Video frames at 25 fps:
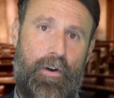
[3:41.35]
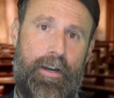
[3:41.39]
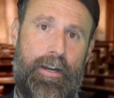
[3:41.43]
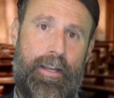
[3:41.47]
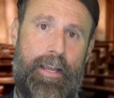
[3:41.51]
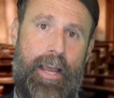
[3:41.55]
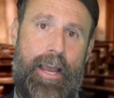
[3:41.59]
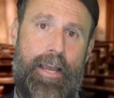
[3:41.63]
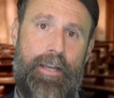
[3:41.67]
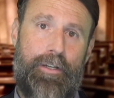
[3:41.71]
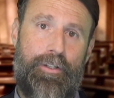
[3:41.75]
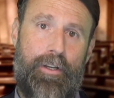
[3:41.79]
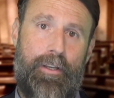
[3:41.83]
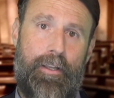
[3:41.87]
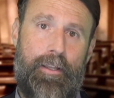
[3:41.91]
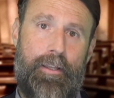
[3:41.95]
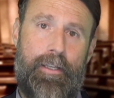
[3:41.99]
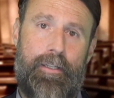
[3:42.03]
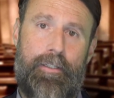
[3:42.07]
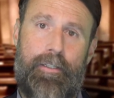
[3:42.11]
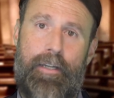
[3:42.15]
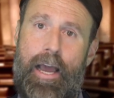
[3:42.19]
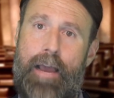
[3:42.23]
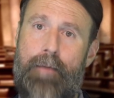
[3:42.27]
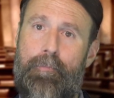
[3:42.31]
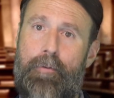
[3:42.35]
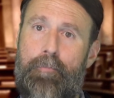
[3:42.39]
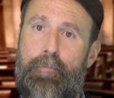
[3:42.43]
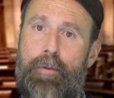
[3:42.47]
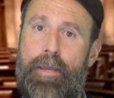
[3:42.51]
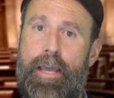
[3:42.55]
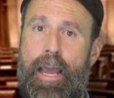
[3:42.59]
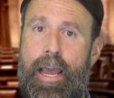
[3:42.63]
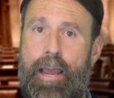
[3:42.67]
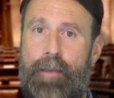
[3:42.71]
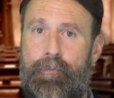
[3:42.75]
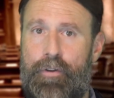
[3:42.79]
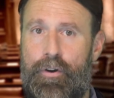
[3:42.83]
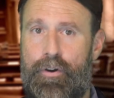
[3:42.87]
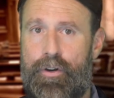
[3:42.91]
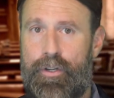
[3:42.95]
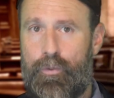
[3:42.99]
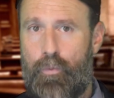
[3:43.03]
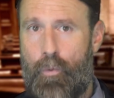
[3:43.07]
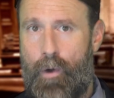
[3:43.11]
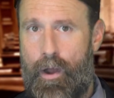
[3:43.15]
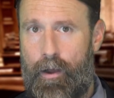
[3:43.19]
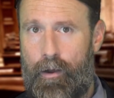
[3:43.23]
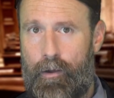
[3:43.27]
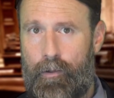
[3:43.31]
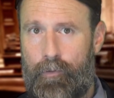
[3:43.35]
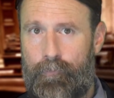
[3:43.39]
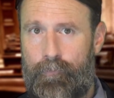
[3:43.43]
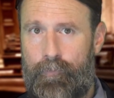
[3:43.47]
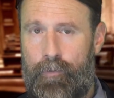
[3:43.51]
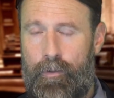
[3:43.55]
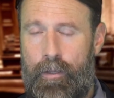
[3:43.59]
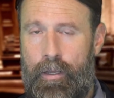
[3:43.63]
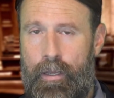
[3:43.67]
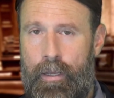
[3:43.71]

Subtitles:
engaging in this type of behavior as well.